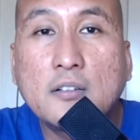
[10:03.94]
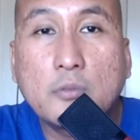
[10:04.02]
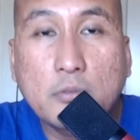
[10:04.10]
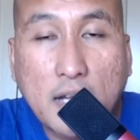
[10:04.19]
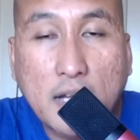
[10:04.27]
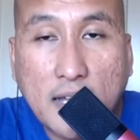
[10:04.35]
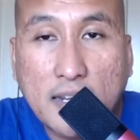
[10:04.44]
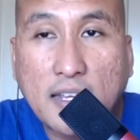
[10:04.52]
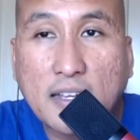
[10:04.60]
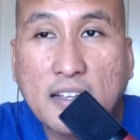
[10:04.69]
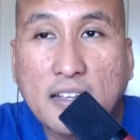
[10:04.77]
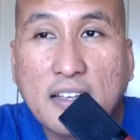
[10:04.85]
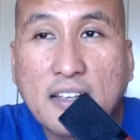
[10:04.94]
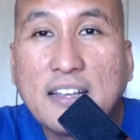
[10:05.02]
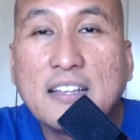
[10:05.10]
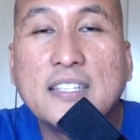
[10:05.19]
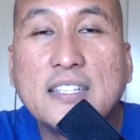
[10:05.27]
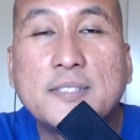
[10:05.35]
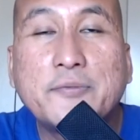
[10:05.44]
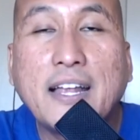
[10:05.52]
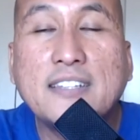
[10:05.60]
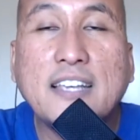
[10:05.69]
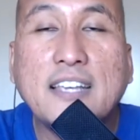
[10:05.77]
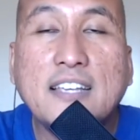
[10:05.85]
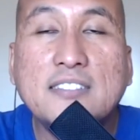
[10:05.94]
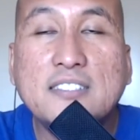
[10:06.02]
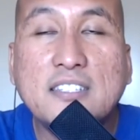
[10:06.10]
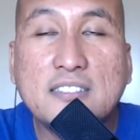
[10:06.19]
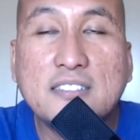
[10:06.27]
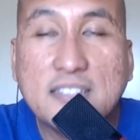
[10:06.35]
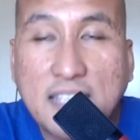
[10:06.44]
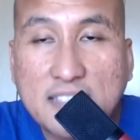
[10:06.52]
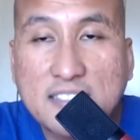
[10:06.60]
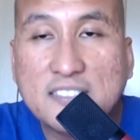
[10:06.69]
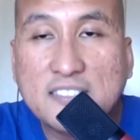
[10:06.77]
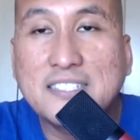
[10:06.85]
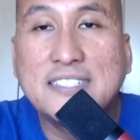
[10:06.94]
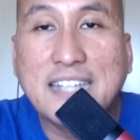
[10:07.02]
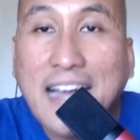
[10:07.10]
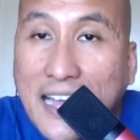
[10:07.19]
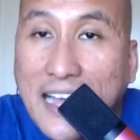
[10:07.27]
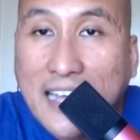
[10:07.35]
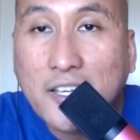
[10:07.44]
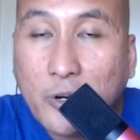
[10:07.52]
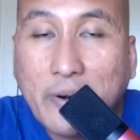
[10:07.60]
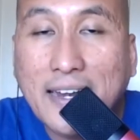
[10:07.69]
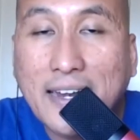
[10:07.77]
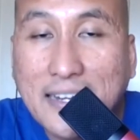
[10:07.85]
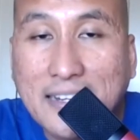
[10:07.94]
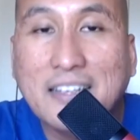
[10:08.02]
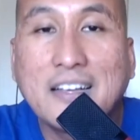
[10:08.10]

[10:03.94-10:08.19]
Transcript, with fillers: running? This franchise just needs to die already.